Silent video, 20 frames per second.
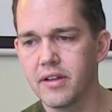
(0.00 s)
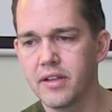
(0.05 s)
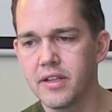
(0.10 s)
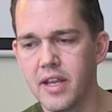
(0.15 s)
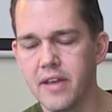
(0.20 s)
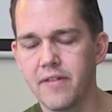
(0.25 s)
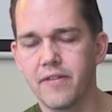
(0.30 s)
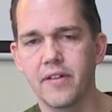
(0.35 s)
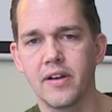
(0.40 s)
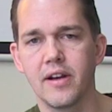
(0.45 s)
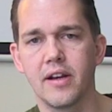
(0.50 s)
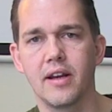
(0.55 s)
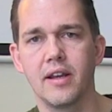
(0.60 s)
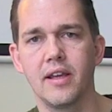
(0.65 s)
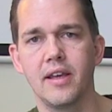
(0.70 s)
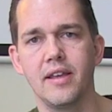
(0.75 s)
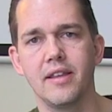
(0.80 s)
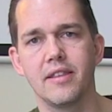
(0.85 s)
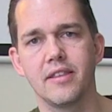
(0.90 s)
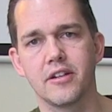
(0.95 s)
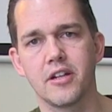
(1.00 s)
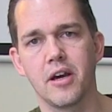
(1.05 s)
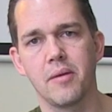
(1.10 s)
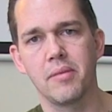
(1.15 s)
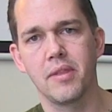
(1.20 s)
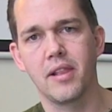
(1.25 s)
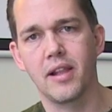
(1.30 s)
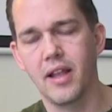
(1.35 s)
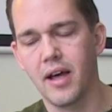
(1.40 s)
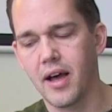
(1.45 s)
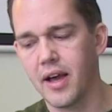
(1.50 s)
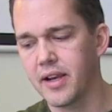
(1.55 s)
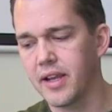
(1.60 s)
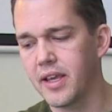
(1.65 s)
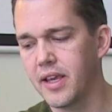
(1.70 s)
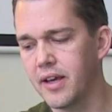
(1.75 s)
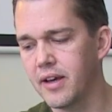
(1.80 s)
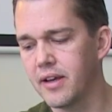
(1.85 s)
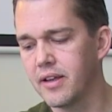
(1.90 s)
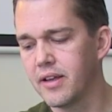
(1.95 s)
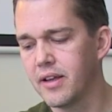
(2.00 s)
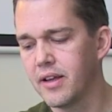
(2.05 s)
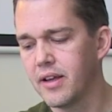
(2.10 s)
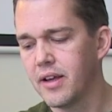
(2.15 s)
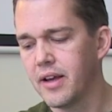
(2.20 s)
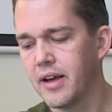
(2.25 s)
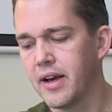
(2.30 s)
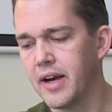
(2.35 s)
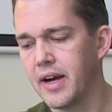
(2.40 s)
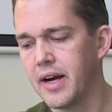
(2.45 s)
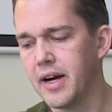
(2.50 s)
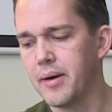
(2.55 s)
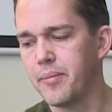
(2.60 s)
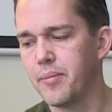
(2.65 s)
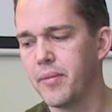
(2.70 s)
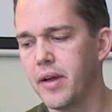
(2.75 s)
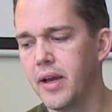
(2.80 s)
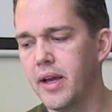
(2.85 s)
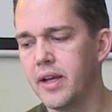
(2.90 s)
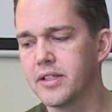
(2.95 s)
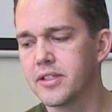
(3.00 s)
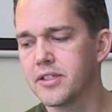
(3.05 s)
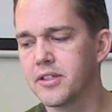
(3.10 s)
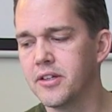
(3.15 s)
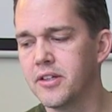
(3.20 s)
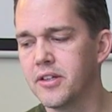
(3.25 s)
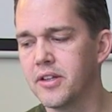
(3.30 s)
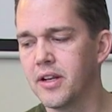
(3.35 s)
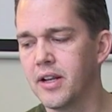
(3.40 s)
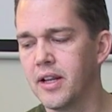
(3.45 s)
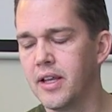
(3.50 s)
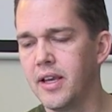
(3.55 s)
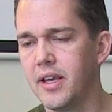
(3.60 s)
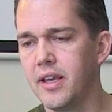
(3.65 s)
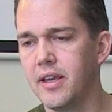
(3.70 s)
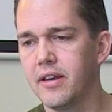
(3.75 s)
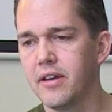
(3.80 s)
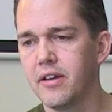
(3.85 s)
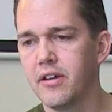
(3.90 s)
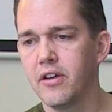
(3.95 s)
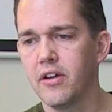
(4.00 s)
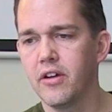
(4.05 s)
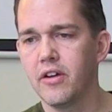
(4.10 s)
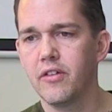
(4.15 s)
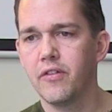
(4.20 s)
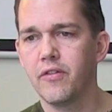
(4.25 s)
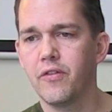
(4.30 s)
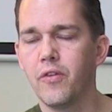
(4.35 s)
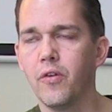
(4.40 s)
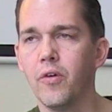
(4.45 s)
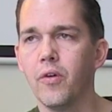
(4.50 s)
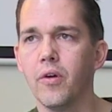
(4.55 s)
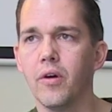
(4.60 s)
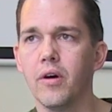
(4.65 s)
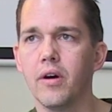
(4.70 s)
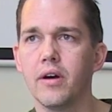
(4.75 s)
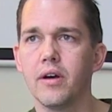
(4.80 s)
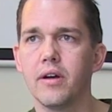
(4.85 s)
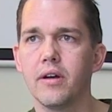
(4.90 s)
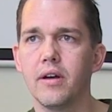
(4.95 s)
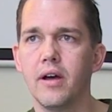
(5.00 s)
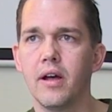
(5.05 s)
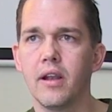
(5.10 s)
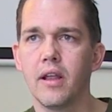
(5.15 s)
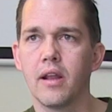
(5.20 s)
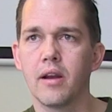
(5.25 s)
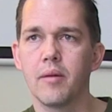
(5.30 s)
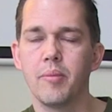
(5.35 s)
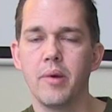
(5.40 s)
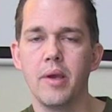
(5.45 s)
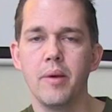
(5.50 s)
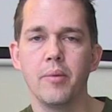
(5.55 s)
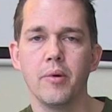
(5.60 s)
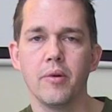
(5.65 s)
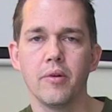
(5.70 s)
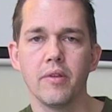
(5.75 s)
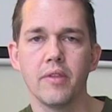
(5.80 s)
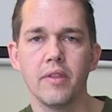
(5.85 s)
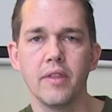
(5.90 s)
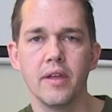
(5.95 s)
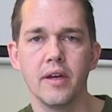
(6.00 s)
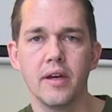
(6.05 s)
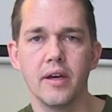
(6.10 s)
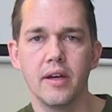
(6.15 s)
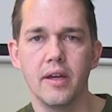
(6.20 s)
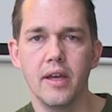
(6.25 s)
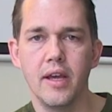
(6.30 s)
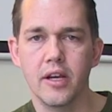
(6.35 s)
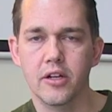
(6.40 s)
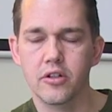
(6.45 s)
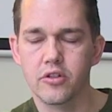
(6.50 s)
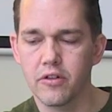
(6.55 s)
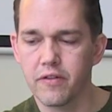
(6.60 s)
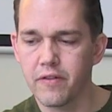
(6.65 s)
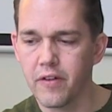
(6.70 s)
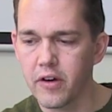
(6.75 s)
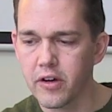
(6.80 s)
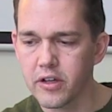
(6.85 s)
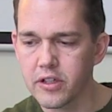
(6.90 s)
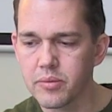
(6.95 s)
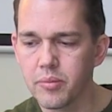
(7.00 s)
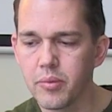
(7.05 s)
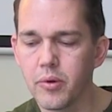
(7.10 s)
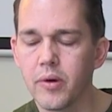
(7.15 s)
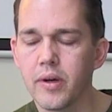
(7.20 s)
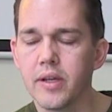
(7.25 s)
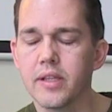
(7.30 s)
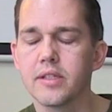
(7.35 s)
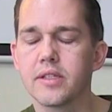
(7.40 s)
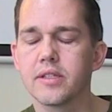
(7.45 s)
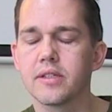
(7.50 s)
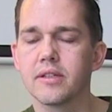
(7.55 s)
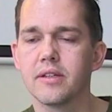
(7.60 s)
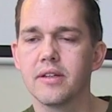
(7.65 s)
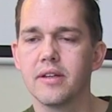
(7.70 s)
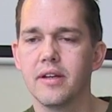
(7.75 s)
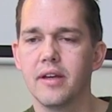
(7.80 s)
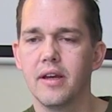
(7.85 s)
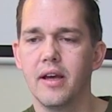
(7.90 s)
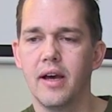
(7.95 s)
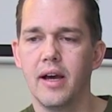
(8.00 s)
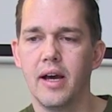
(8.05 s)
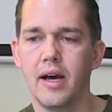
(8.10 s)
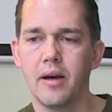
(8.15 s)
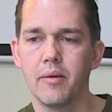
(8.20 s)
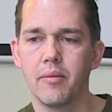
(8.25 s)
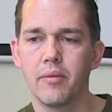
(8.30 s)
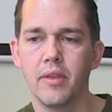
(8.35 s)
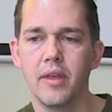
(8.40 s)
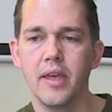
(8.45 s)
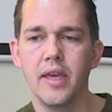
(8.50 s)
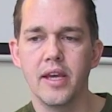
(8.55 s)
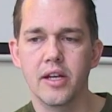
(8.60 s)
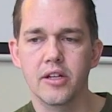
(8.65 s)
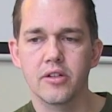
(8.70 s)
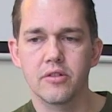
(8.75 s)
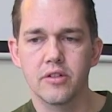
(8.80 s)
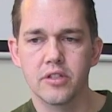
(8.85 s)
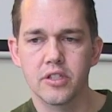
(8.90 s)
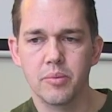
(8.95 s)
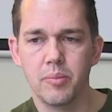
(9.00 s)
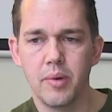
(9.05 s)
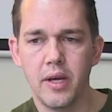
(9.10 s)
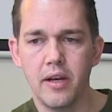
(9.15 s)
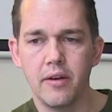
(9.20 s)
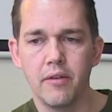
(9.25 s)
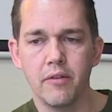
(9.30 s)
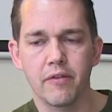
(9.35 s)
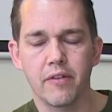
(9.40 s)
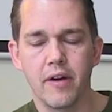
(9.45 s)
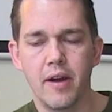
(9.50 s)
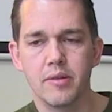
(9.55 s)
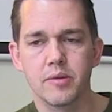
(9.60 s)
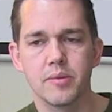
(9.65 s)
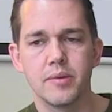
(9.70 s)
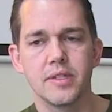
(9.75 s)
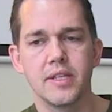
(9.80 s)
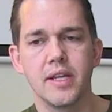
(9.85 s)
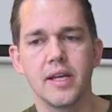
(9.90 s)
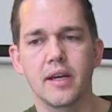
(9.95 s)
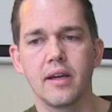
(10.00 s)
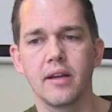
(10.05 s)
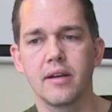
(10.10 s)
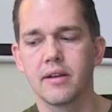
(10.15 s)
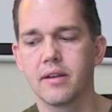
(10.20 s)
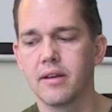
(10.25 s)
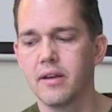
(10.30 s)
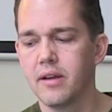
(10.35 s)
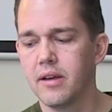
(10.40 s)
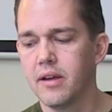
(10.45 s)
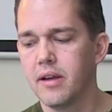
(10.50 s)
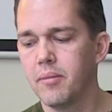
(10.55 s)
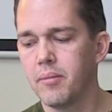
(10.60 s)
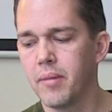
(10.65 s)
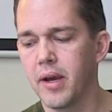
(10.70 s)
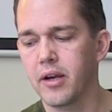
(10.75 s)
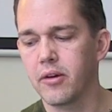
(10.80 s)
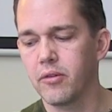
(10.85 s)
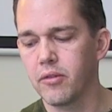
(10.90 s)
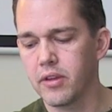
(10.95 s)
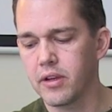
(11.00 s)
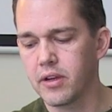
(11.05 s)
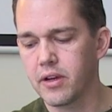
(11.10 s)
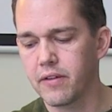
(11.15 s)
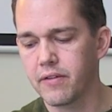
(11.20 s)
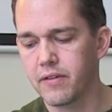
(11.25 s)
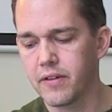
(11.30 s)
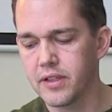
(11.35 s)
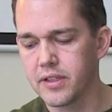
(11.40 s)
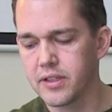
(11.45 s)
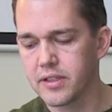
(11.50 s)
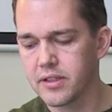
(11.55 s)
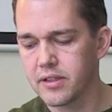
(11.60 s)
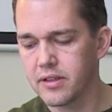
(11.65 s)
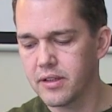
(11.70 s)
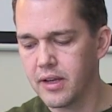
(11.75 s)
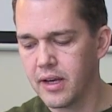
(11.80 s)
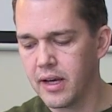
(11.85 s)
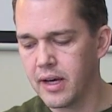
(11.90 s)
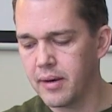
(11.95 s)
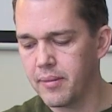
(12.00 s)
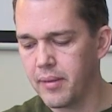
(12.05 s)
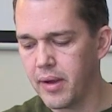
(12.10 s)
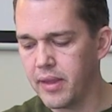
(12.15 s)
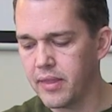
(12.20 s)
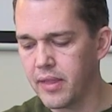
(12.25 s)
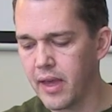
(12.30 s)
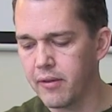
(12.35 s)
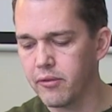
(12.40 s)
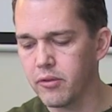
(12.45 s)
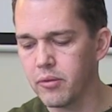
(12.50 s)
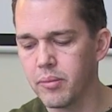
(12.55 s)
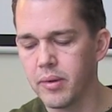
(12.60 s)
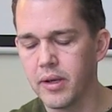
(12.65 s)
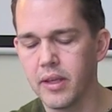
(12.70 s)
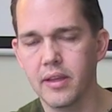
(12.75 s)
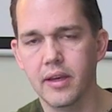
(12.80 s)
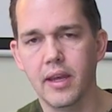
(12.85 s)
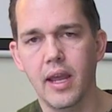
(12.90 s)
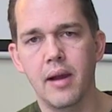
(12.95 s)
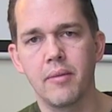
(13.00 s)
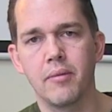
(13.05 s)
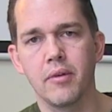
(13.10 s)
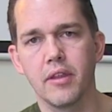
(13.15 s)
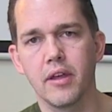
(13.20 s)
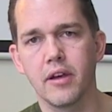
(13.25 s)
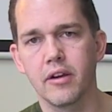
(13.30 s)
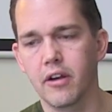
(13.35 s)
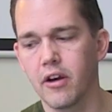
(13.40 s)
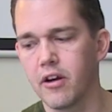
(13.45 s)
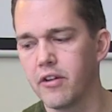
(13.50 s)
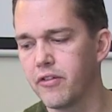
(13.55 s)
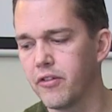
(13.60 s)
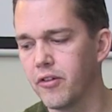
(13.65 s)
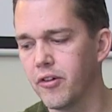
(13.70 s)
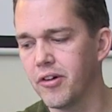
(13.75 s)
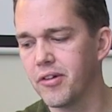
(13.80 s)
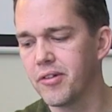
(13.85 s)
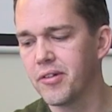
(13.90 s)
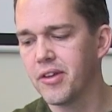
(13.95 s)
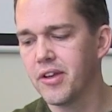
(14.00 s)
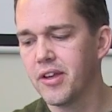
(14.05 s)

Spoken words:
definitely the top of the line here, and certainly for a lot of people, the extra focus points, the extra speed and frames per second make all the difference, and that would be the camera they'd go for.